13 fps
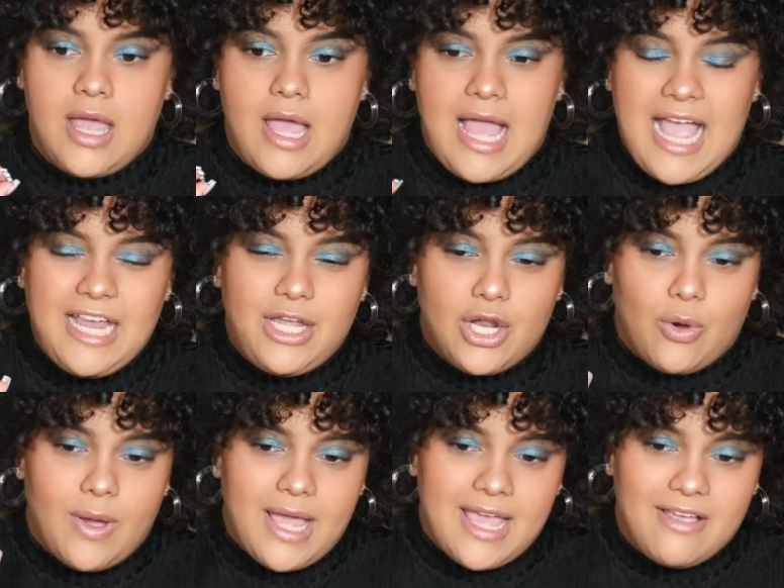I
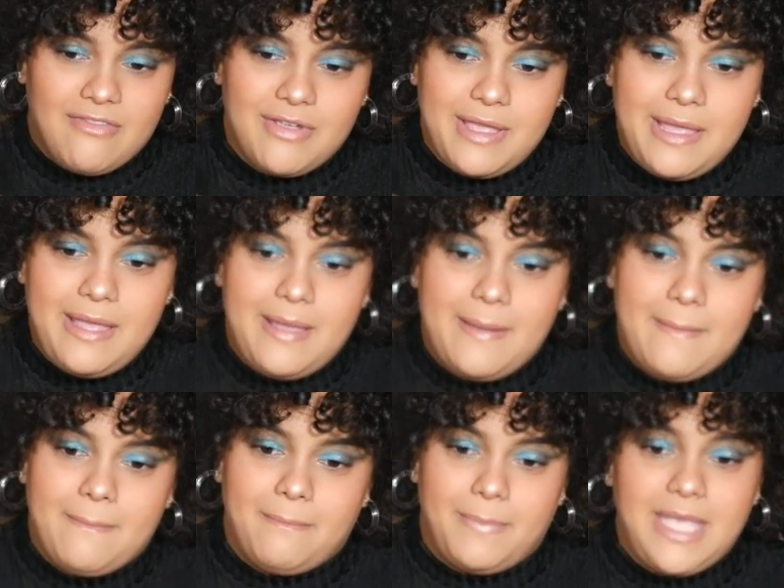know every
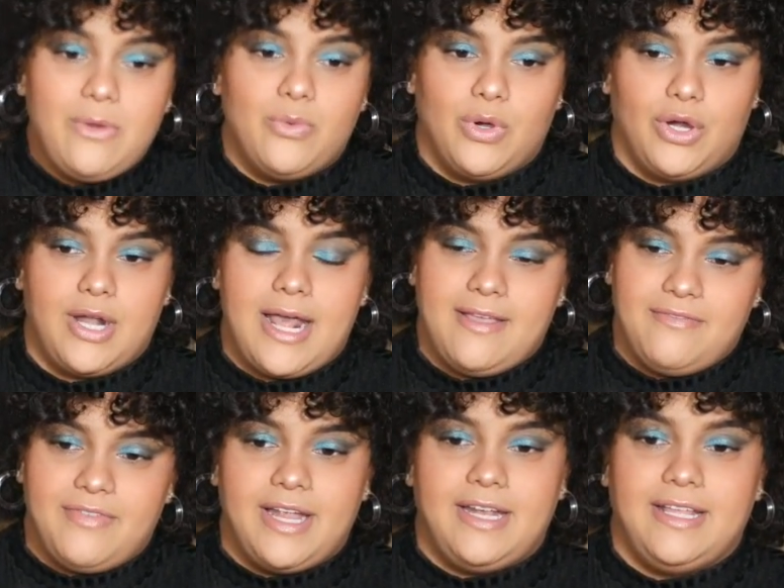B word I
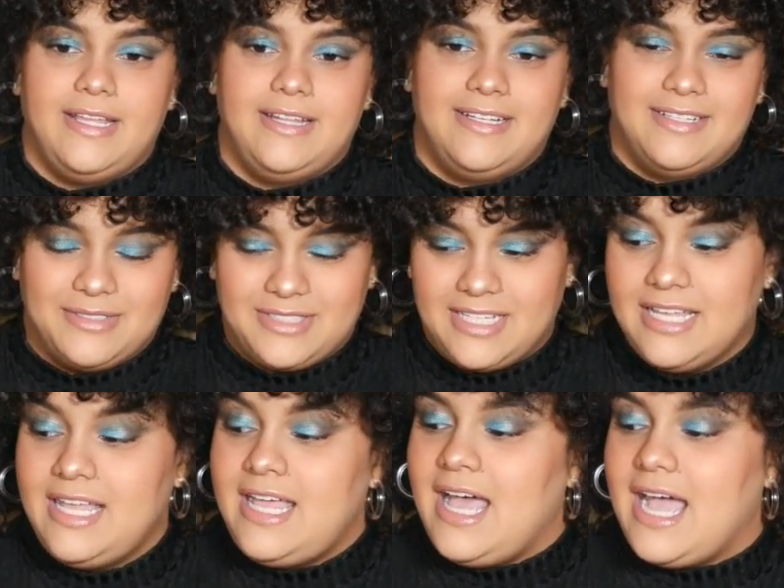invited. No, son.
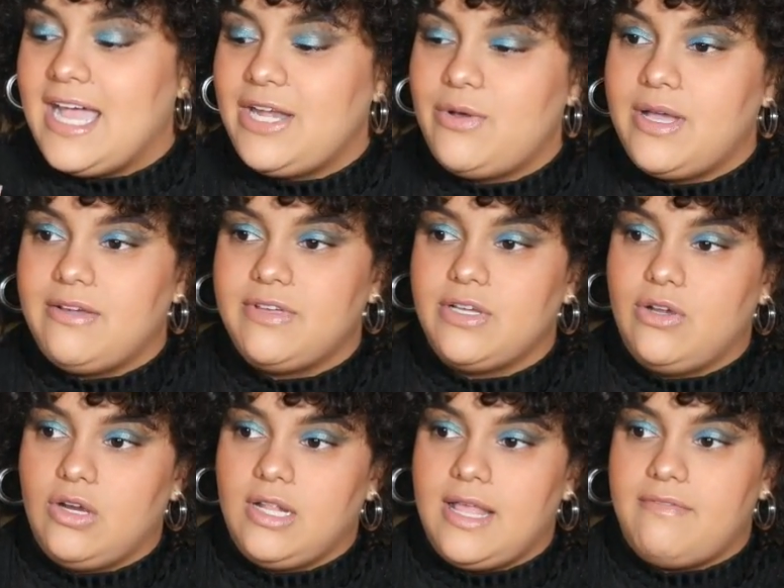I know every
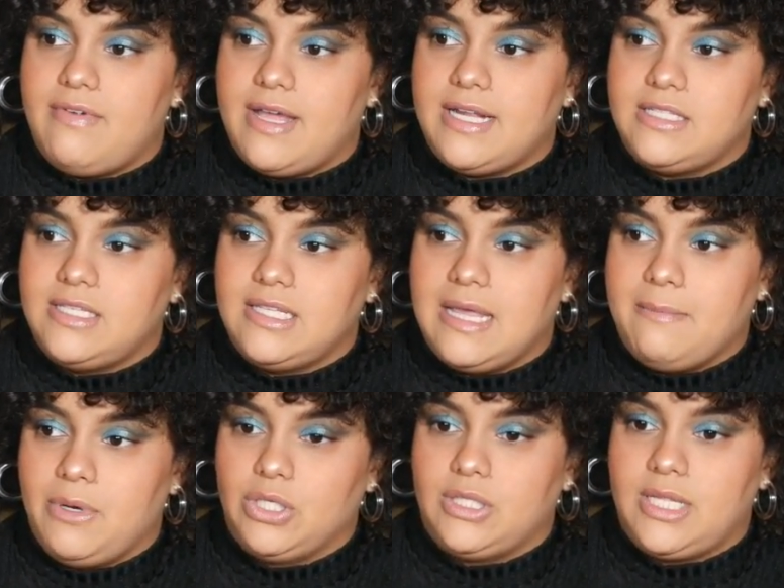girl I invited to that
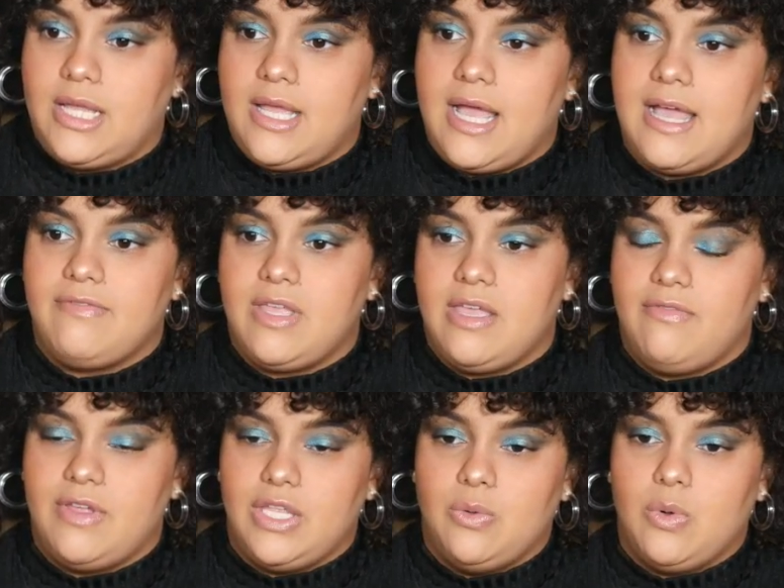birthday. I've
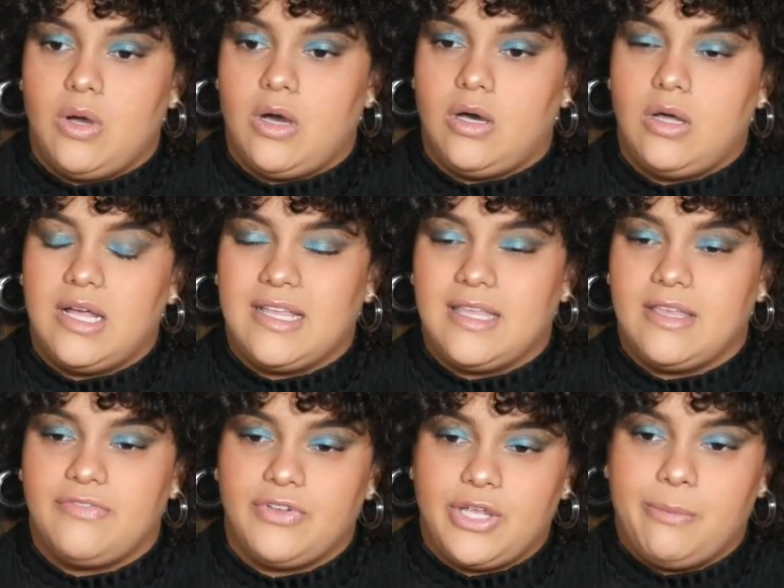given you all a
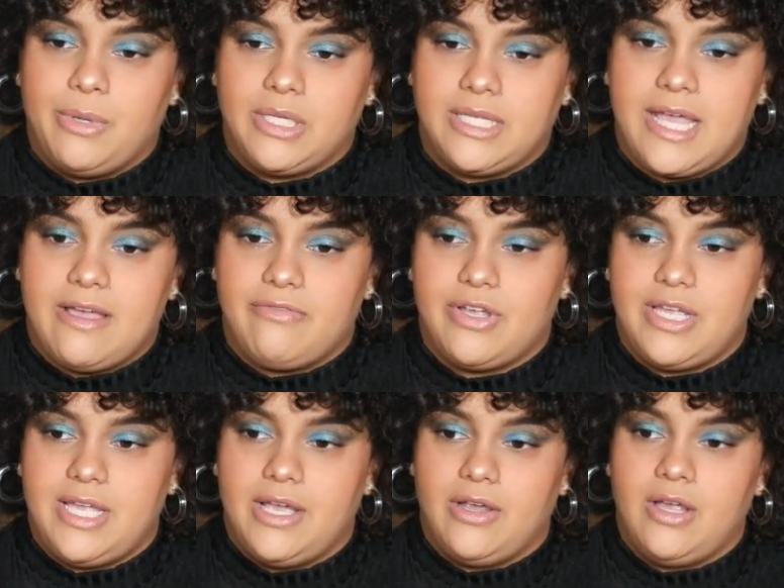gift for your birthday every
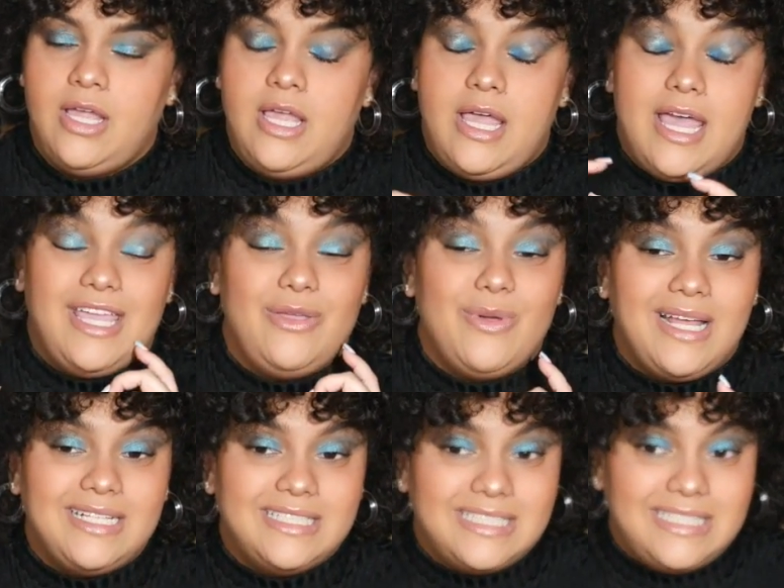year, and you
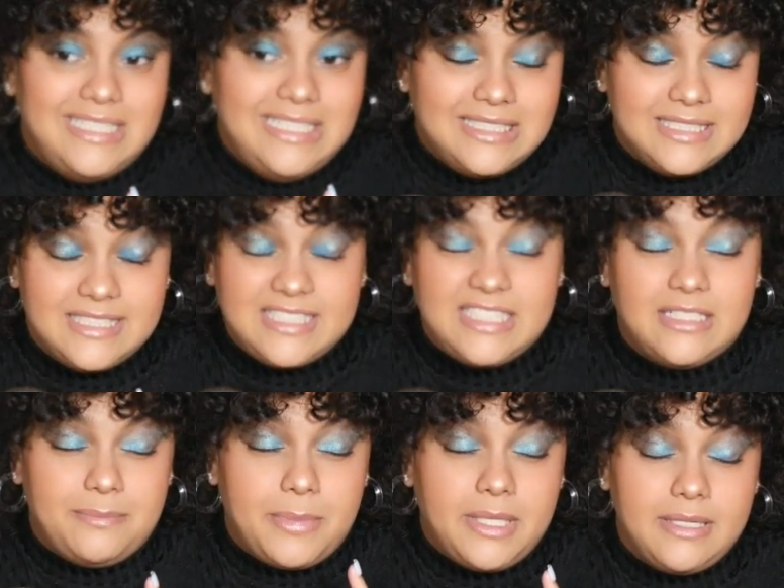have the decency
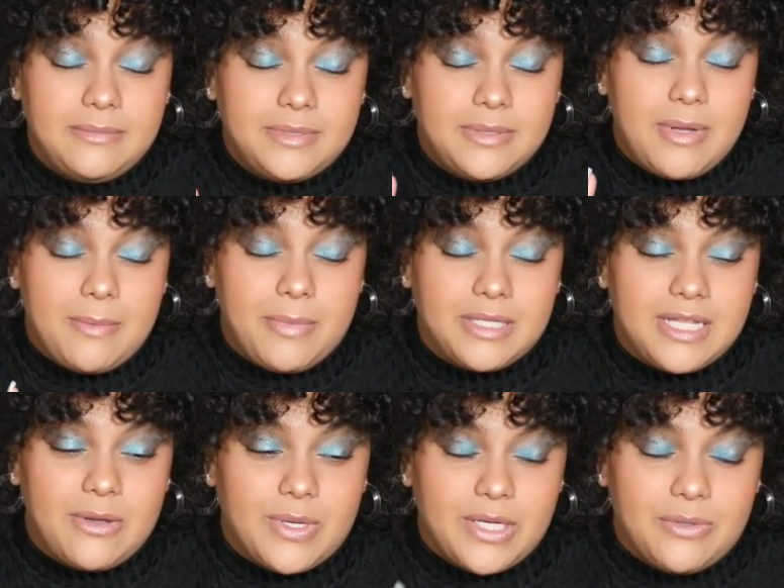to pull up to my
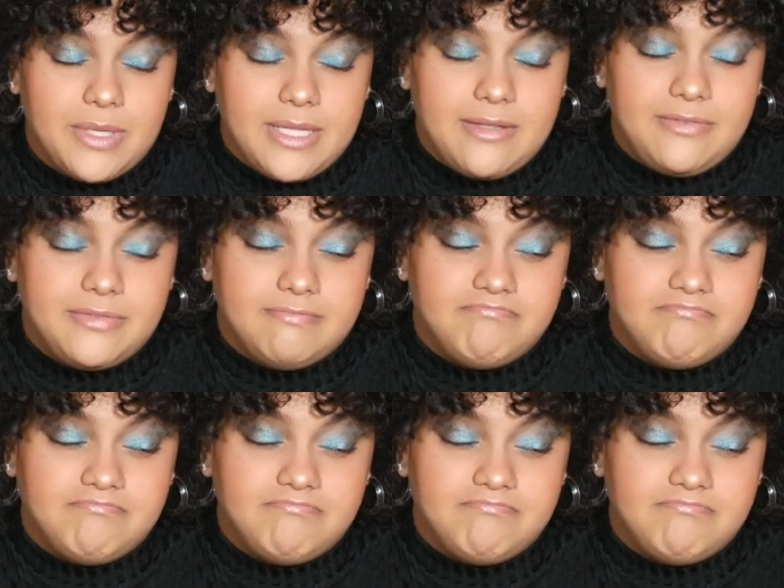birthday with no gift.